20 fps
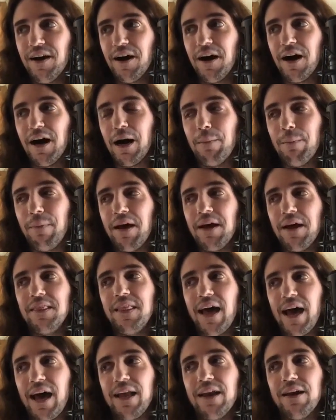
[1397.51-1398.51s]
and
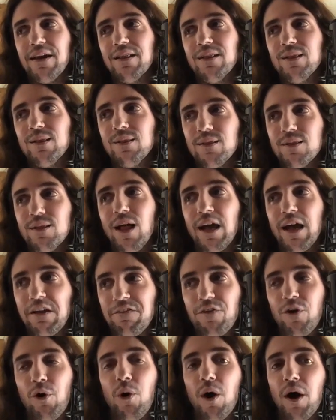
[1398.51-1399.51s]
that
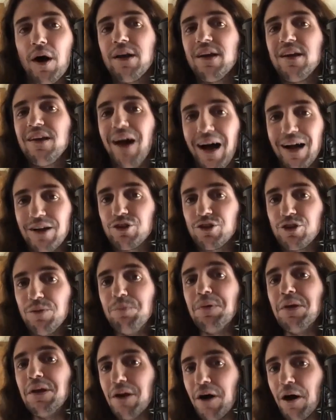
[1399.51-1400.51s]
life ought not to
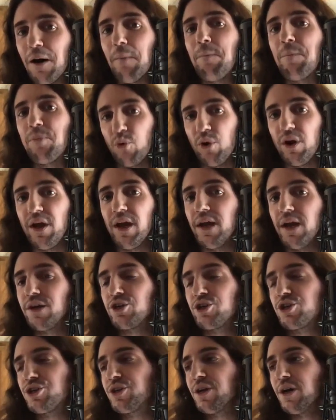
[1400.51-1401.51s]
be
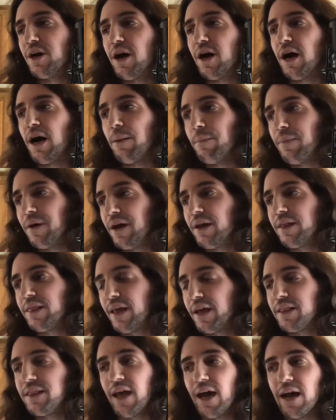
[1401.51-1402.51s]
abridged,
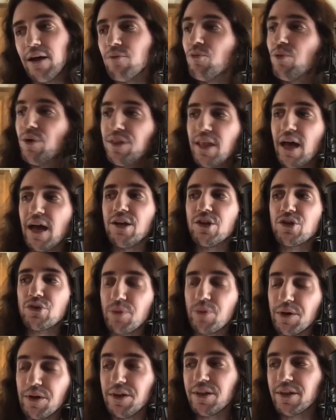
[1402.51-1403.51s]
that when that is
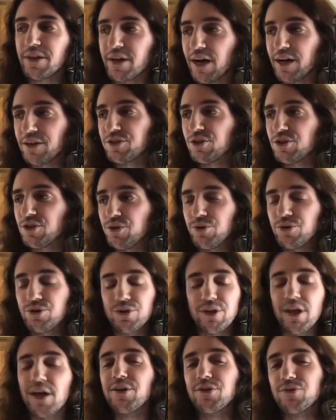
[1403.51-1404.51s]
written in the
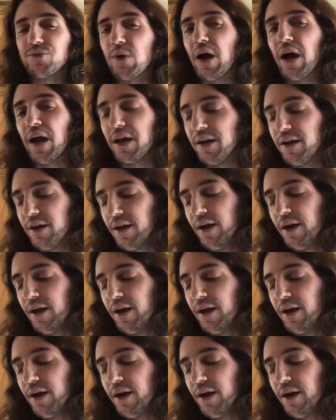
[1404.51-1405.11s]
Constitution, that is right,